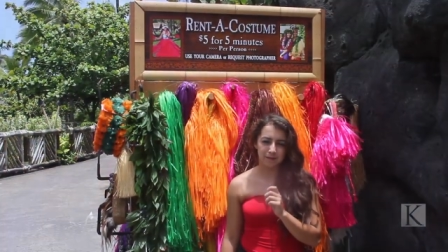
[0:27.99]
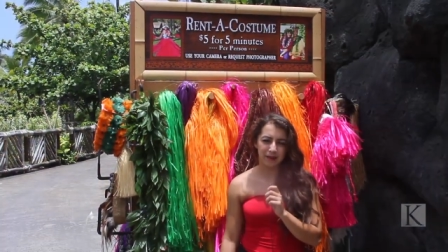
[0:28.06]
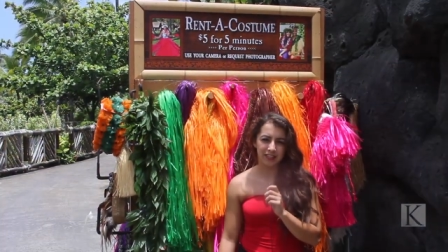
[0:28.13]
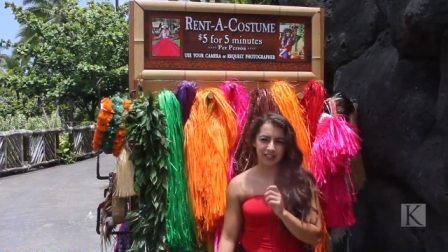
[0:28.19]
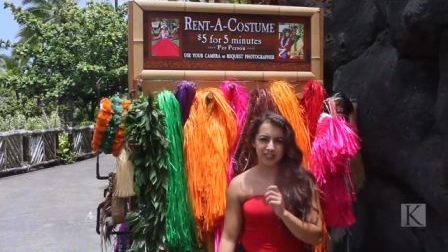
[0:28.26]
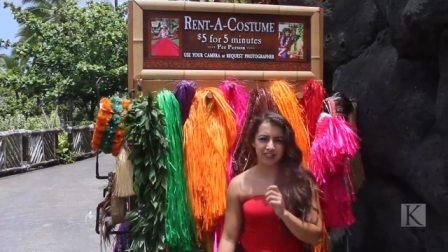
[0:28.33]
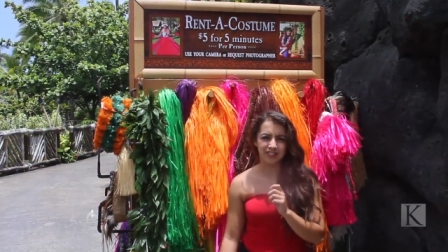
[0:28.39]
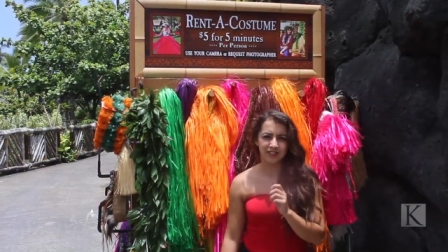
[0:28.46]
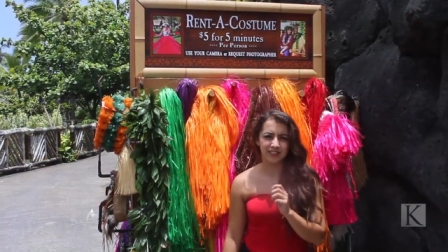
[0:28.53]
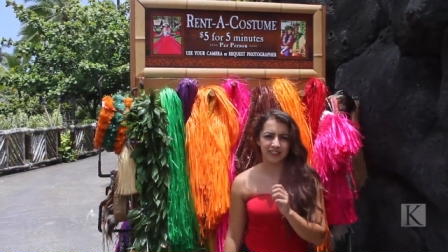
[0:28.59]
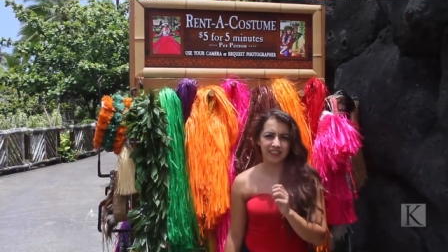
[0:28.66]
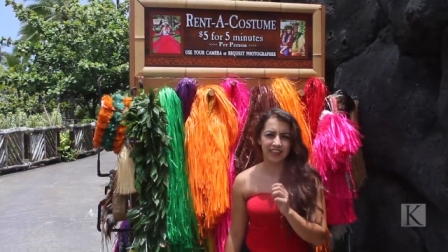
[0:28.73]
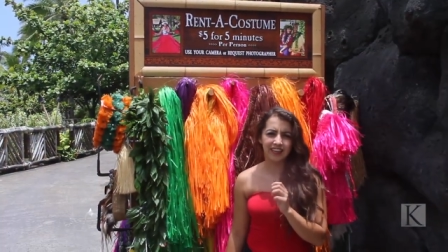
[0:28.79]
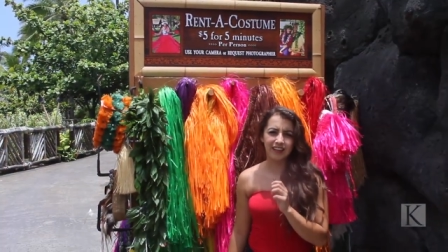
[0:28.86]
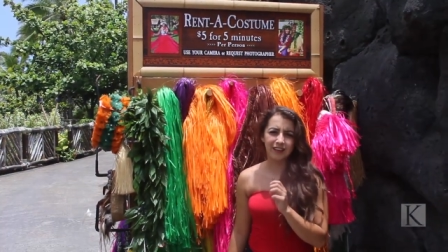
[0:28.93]
pictures
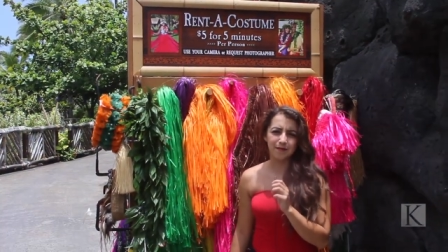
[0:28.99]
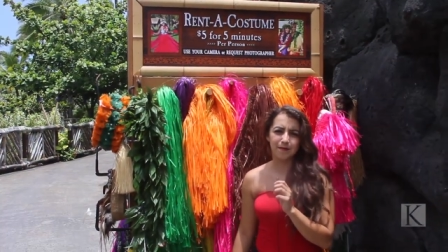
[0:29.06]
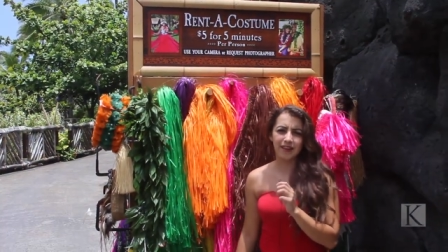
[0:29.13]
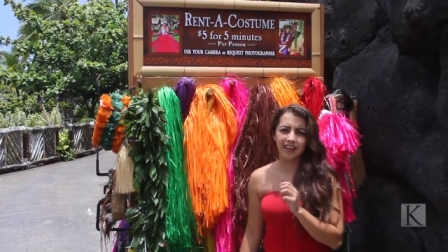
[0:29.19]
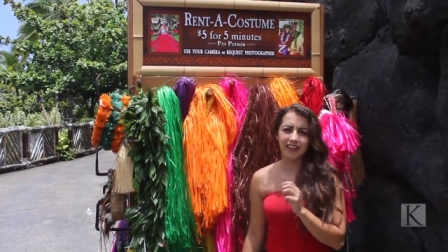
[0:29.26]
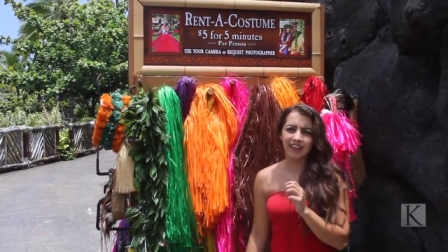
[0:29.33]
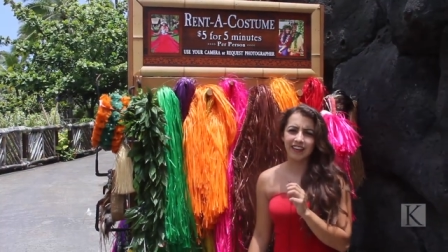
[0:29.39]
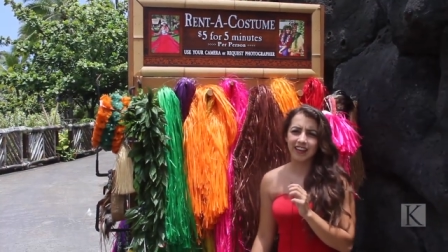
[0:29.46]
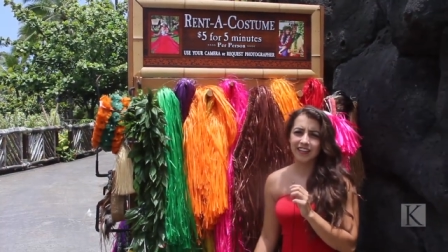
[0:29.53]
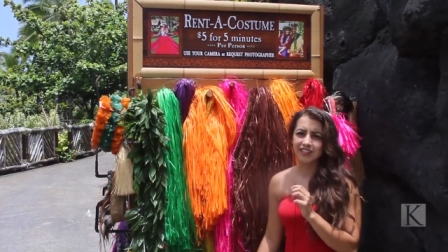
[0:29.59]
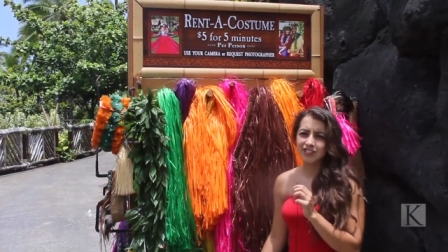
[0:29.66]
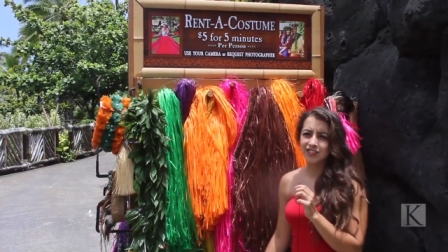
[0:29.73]
with them, and I